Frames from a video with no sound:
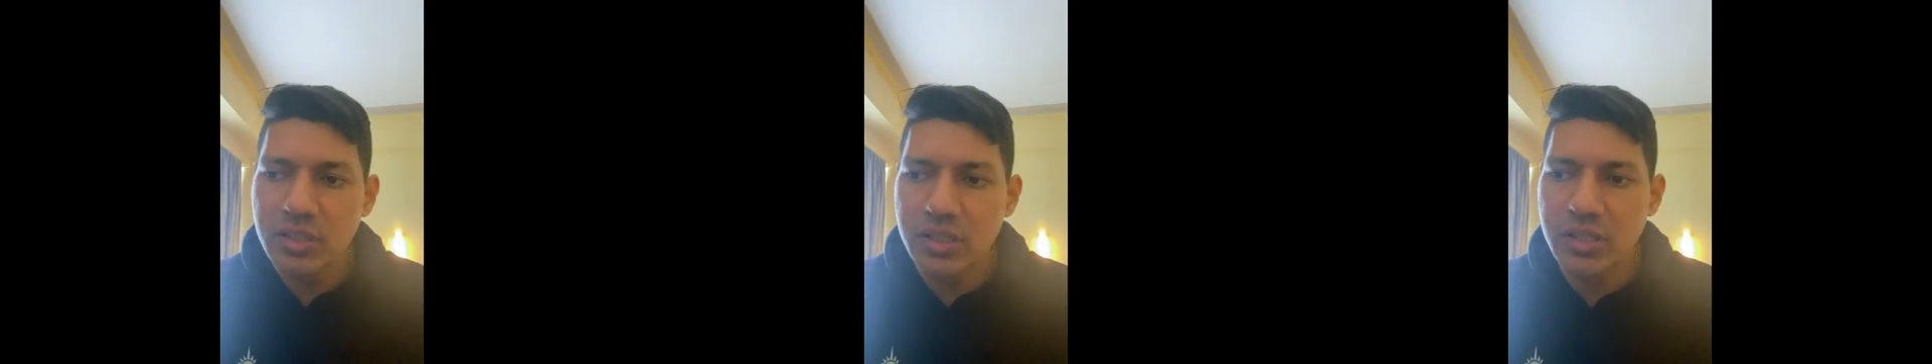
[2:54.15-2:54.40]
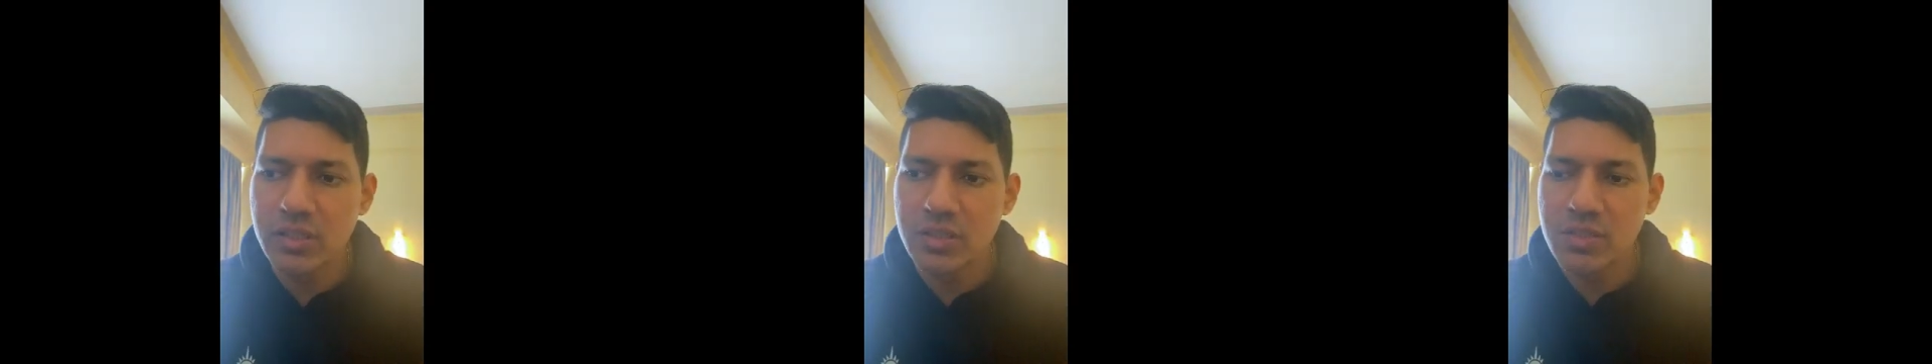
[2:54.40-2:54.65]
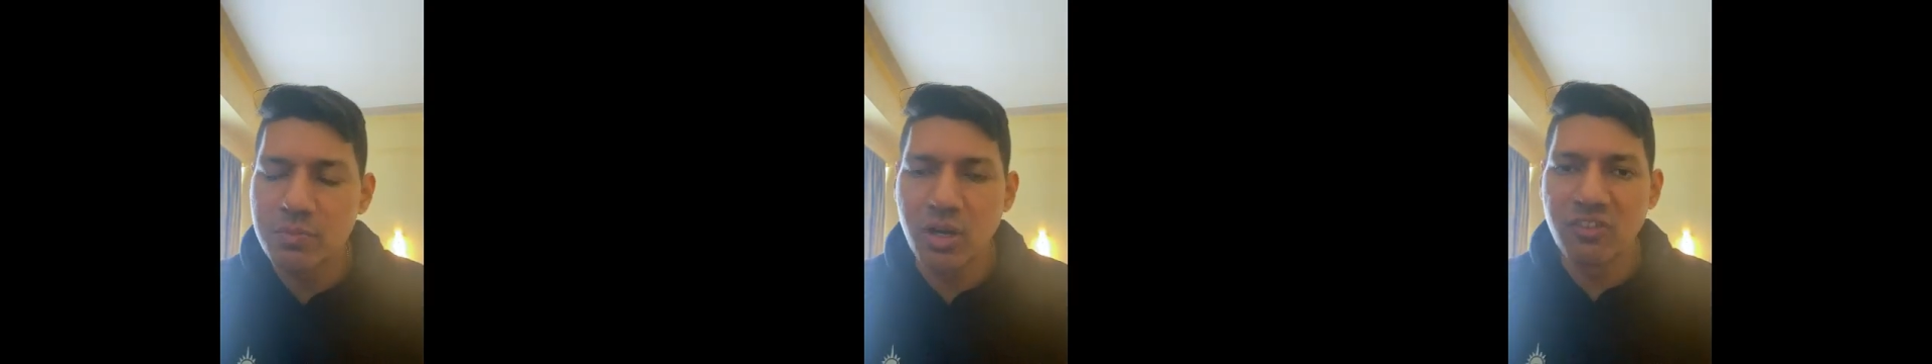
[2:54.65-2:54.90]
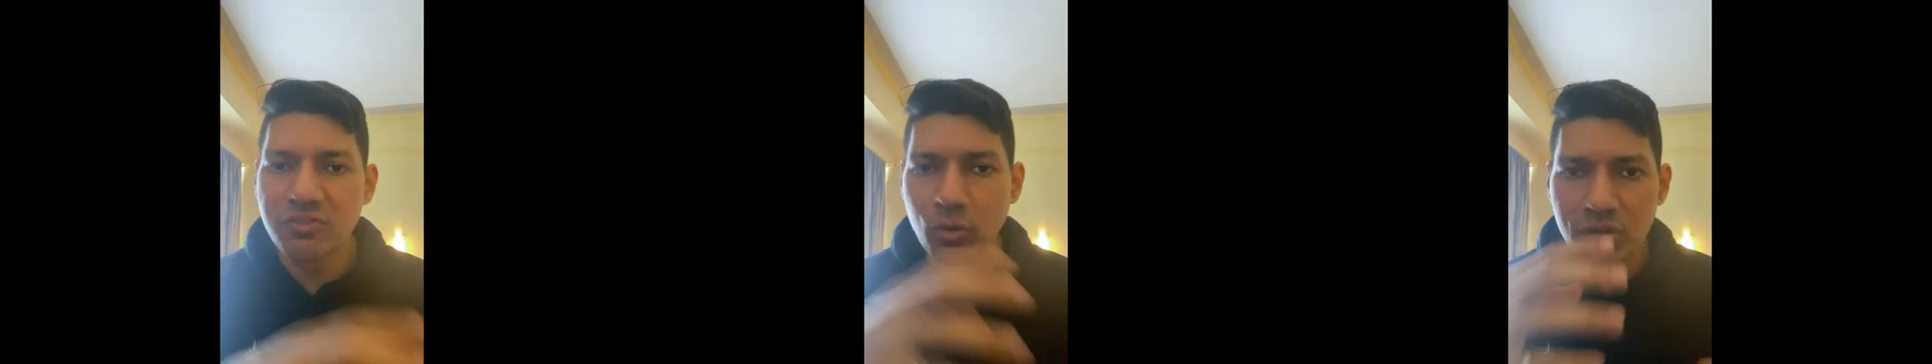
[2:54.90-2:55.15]
is
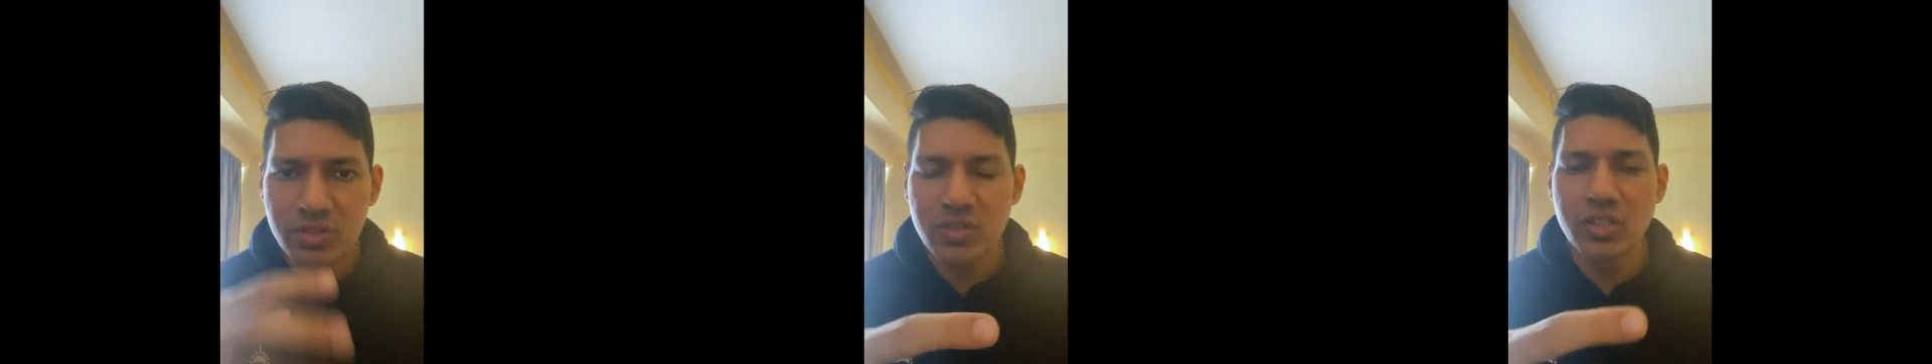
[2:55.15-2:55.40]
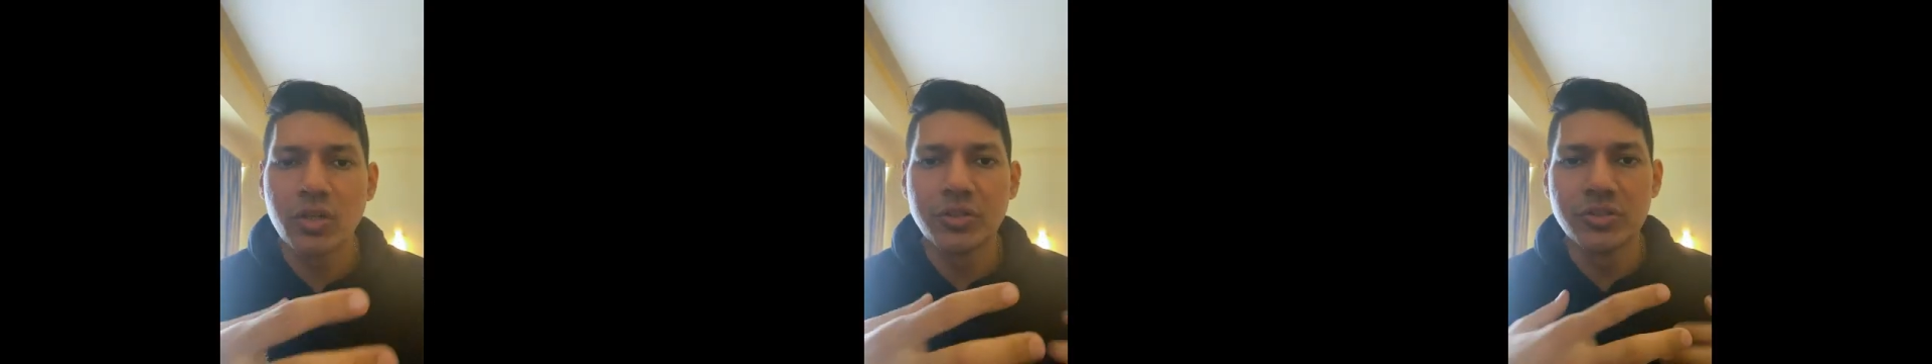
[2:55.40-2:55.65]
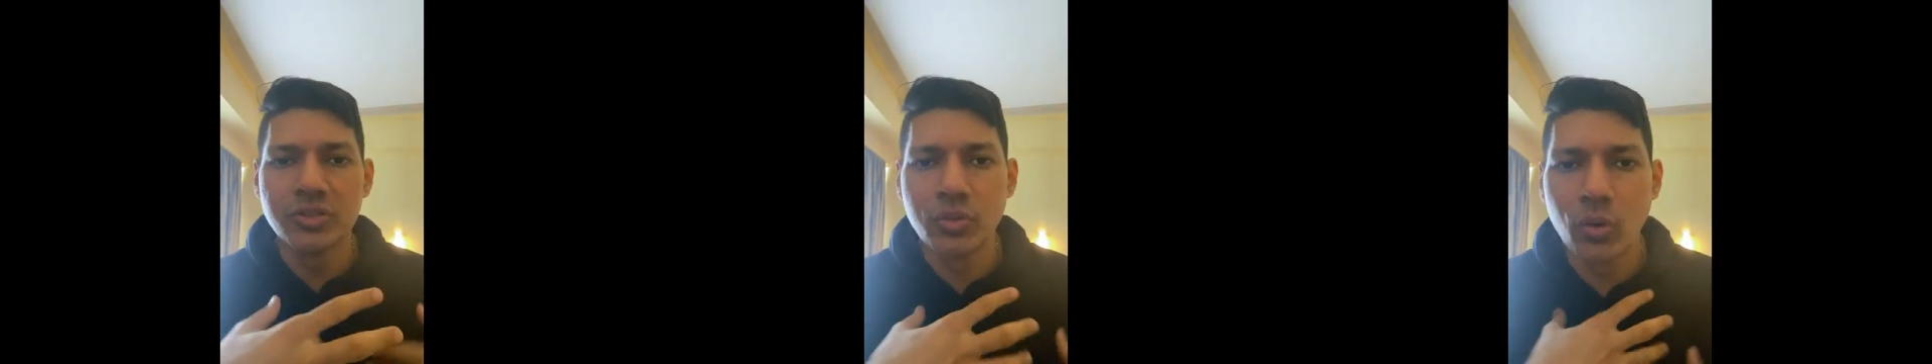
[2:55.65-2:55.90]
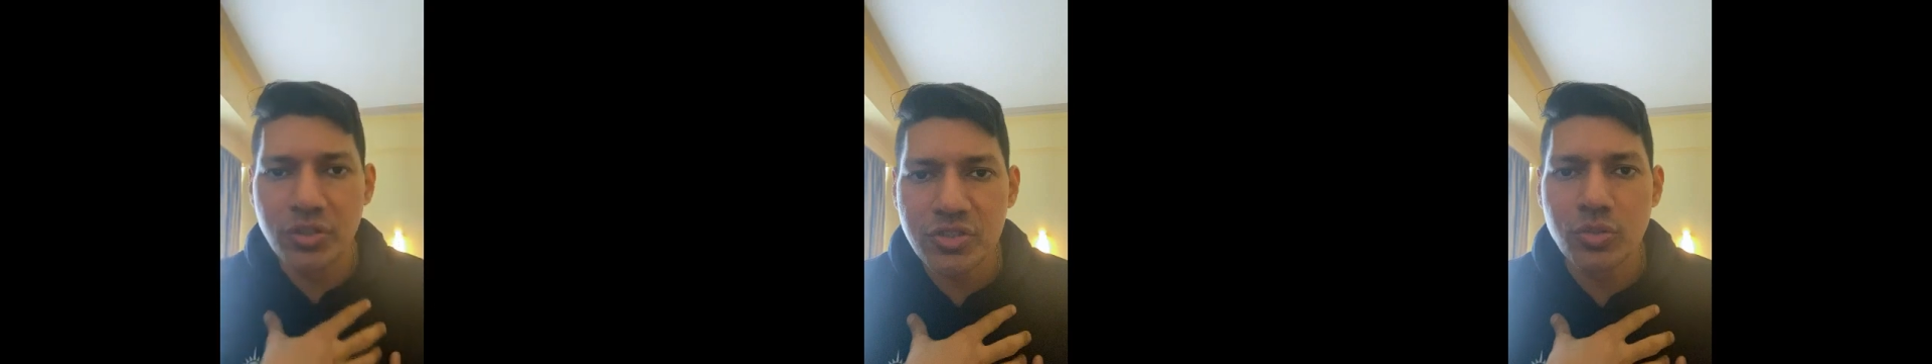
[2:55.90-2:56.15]
by focusing on
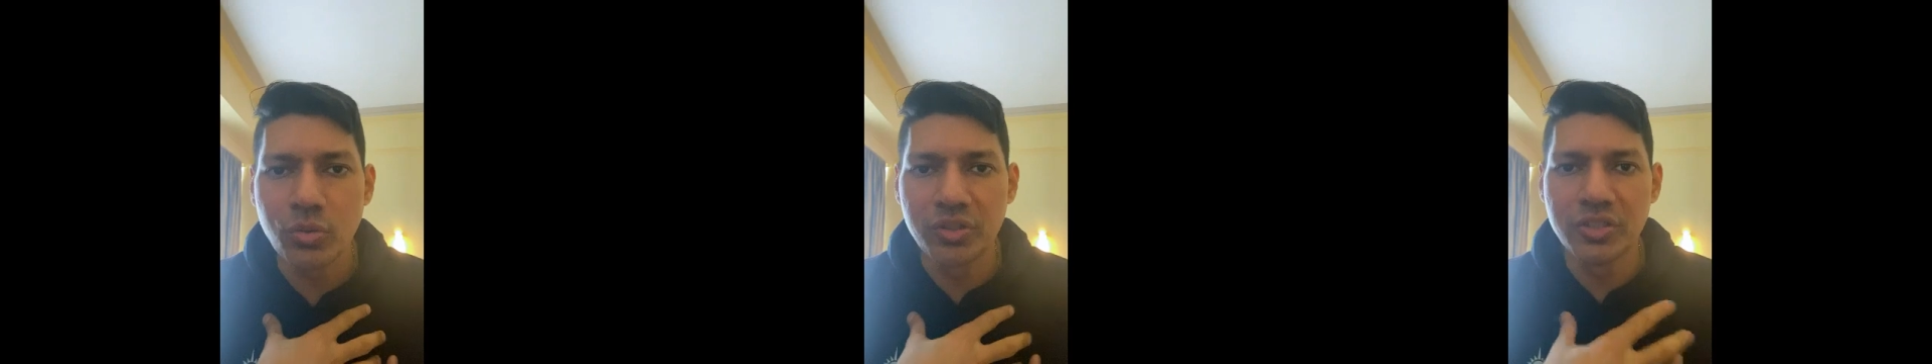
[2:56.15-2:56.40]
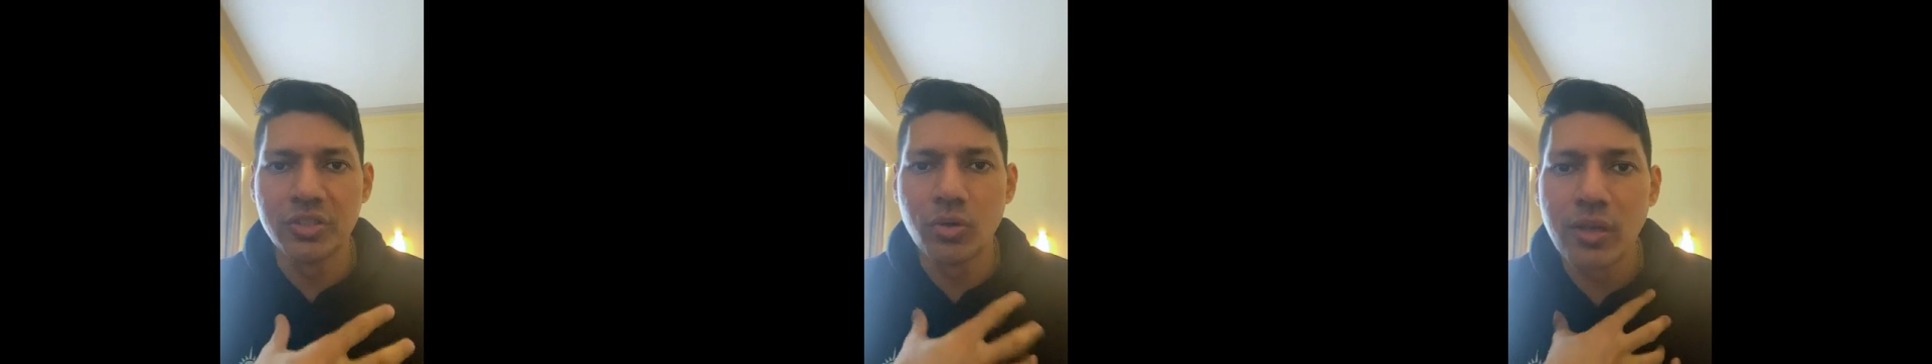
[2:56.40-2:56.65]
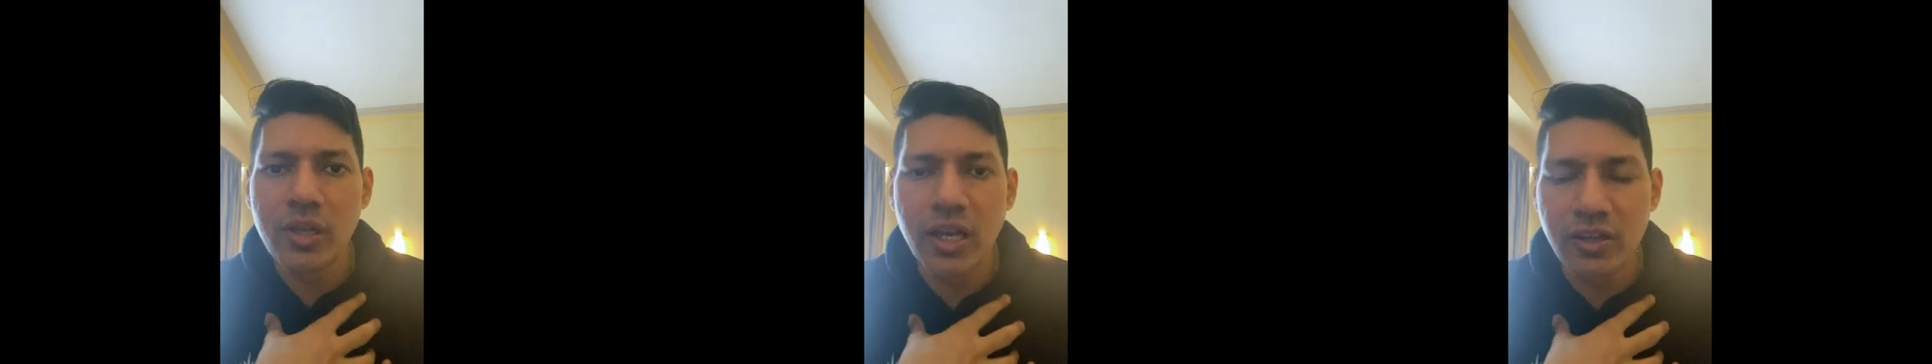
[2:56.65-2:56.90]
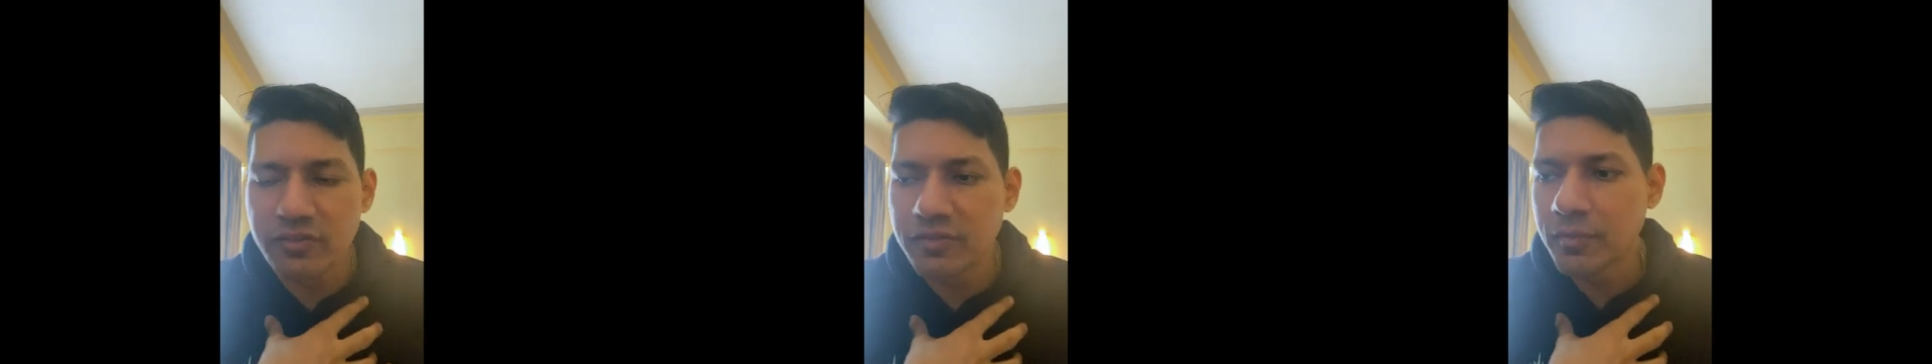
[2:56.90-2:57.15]
your story, your
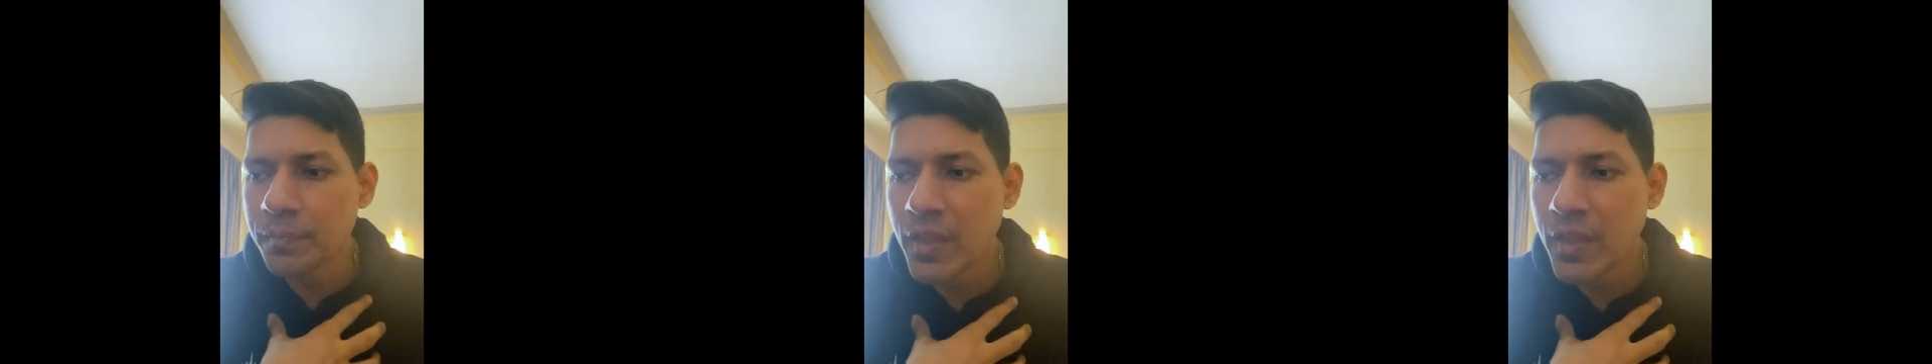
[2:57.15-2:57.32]
life,